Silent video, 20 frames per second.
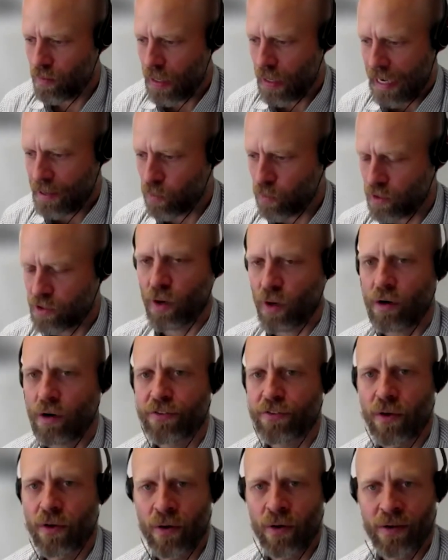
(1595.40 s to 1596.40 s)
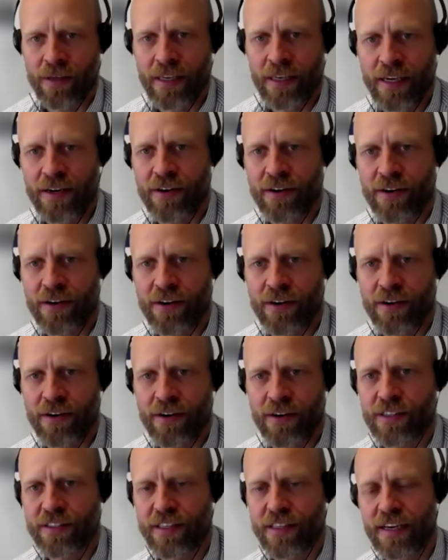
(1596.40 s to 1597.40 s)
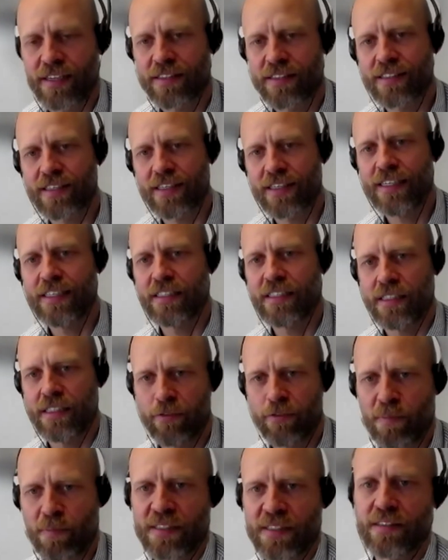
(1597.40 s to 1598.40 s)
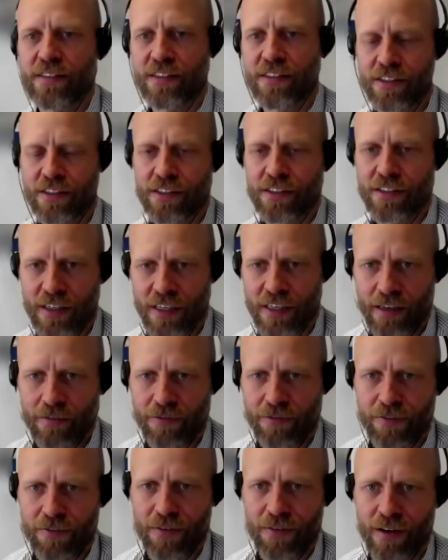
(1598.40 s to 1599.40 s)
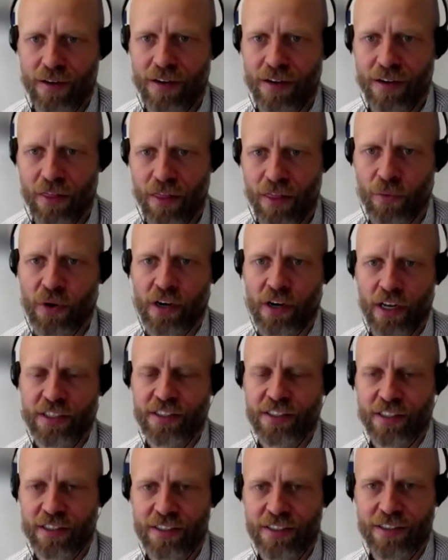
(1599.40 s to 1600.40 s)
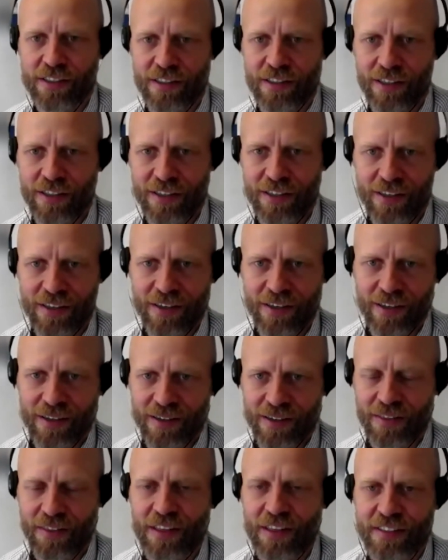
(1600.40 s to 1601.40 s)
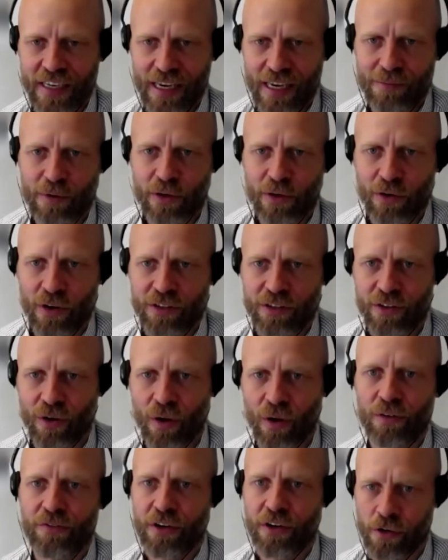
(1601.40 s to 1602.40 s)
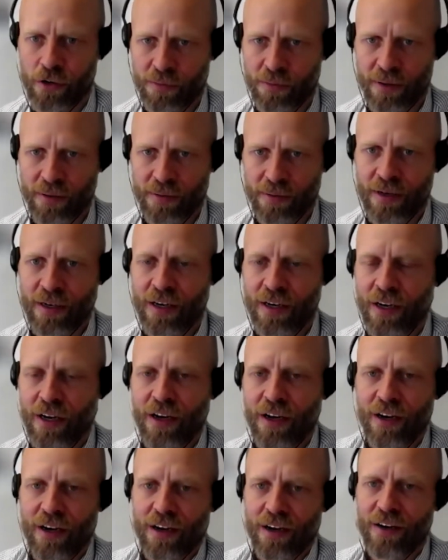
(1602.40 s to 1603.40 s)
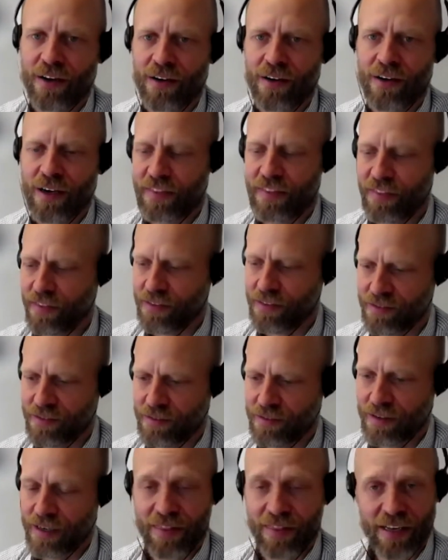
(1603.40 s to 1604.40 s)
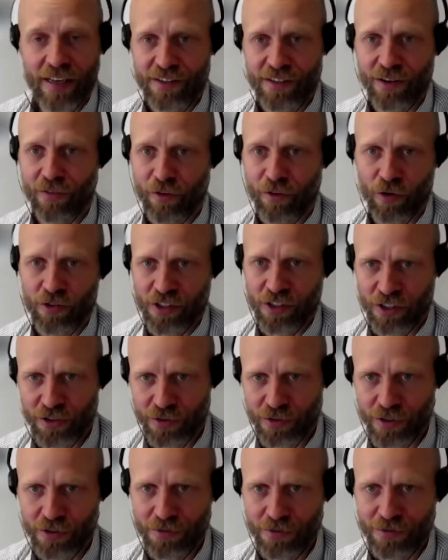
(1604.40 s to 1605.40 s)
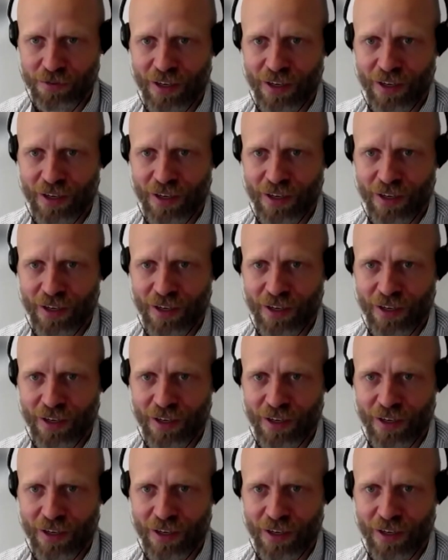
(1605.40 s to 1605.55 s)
what you often hear is that it's easier for businesses if the regulation is the same across all of Europe. And that's, of course, is true.